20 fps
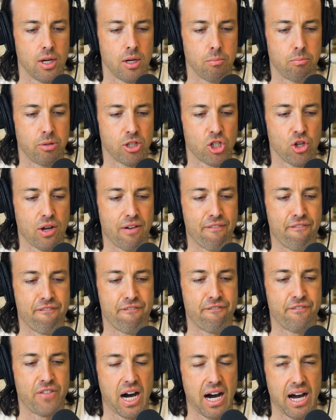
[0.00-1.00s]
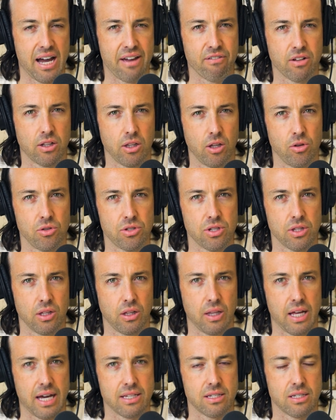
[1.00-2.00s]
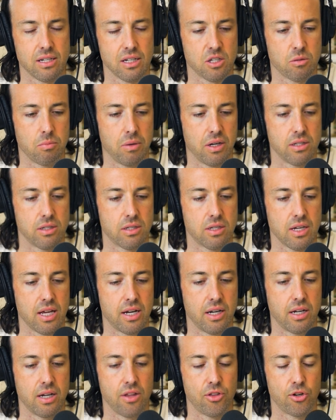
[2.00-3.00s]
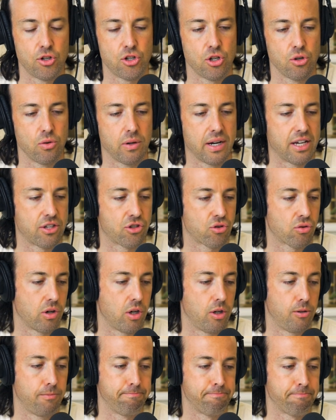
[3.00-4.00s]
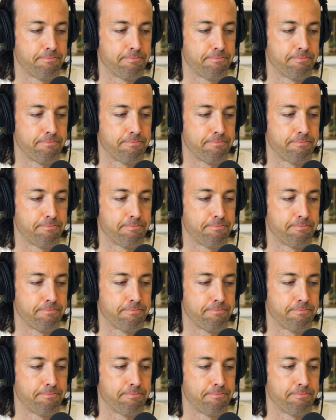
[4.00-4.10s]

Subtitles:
but to have 5 close in the last 6 months and another 2 in escrow,